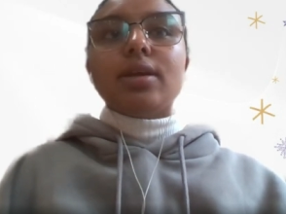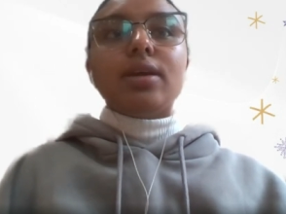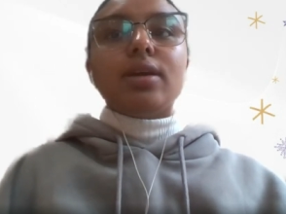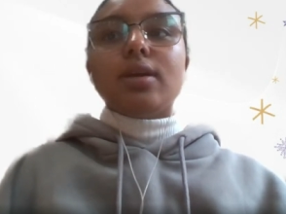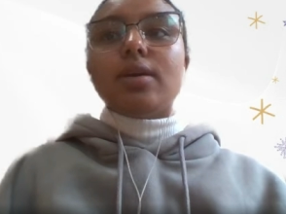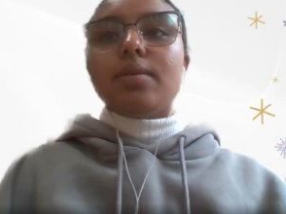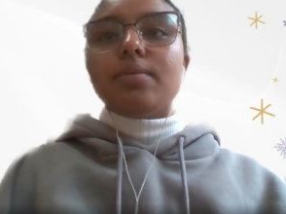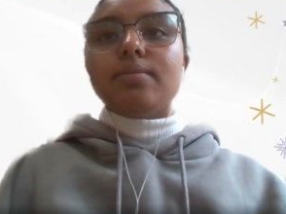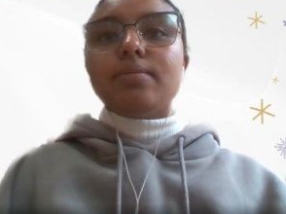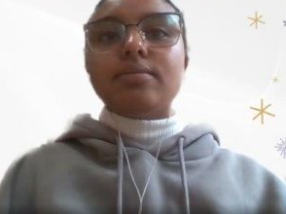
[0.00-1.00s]

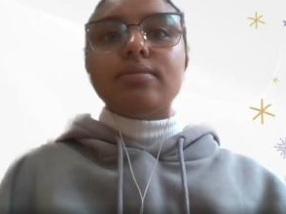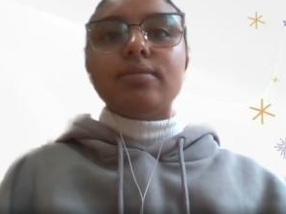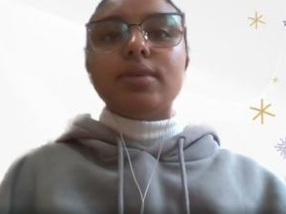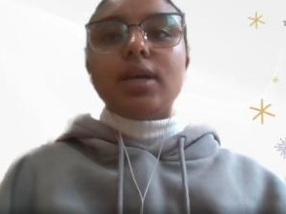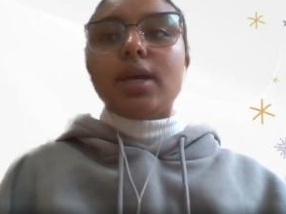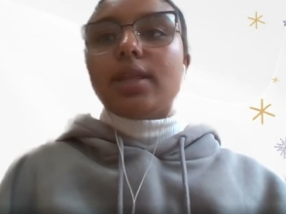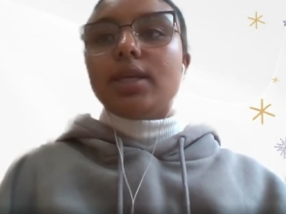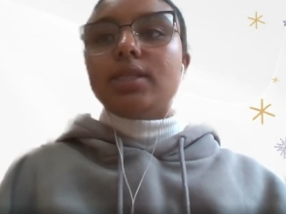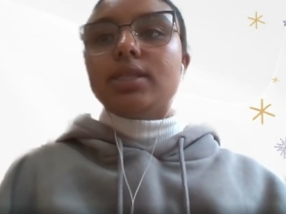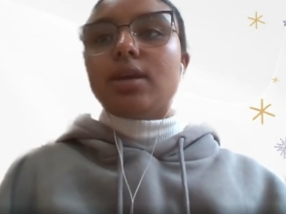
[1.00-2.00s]
Um, I
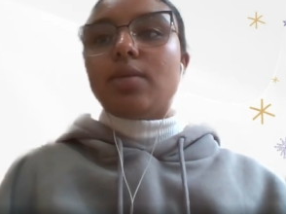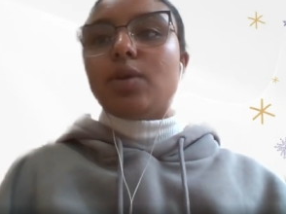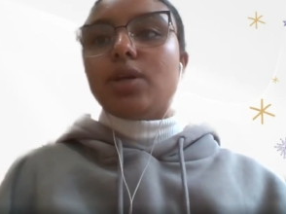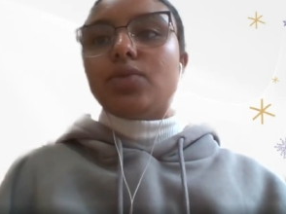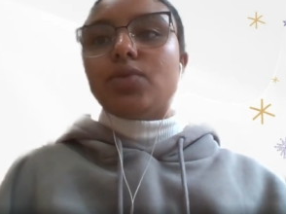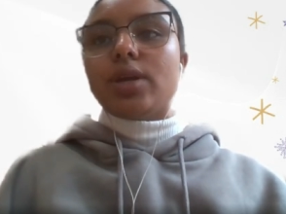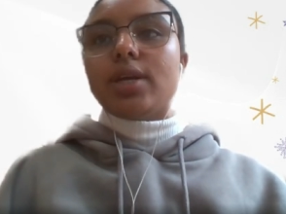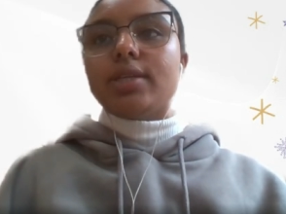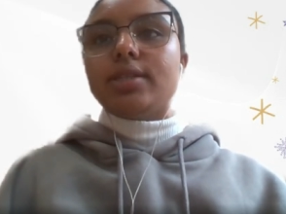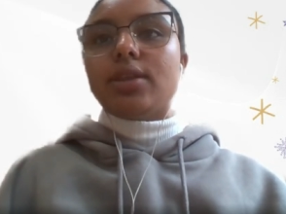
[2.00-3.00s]
think someone
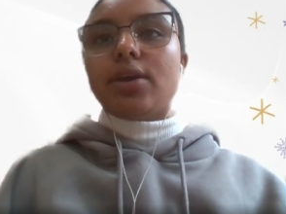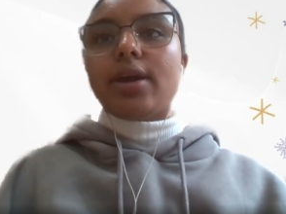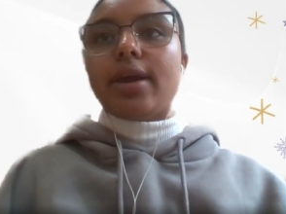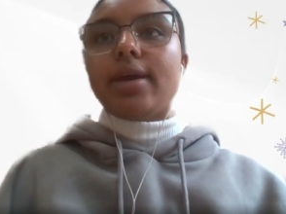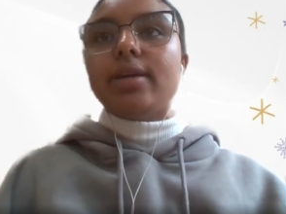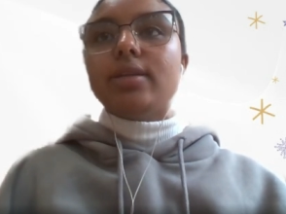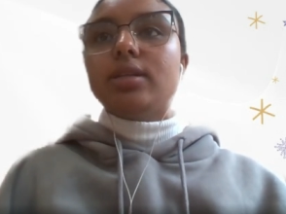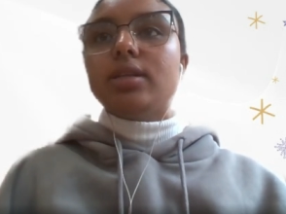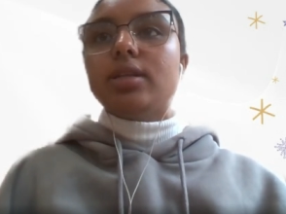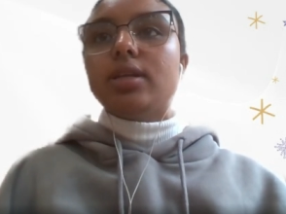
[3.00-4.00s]
raised their
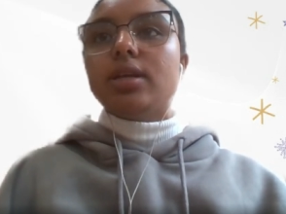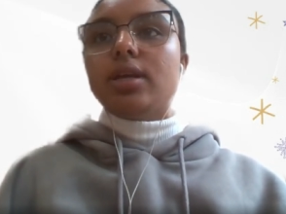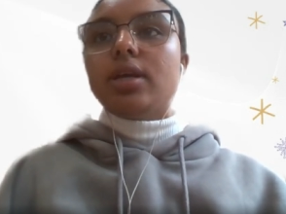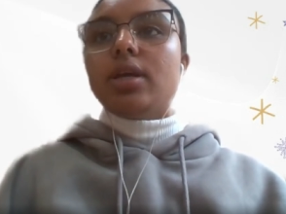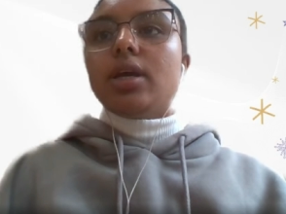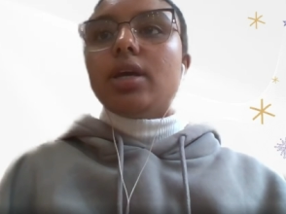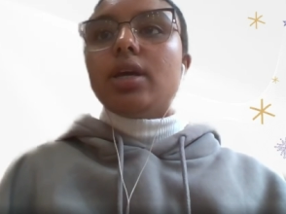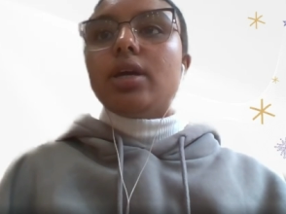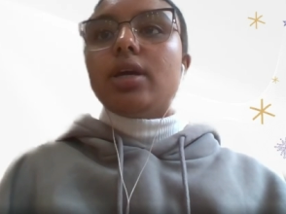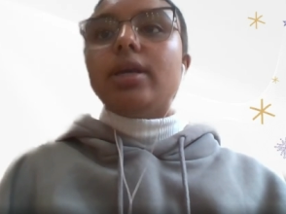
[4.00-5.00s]
hand.
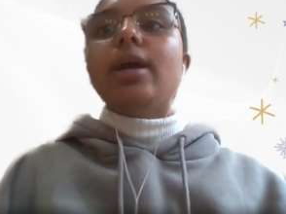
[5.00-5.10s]
Uh, yeah,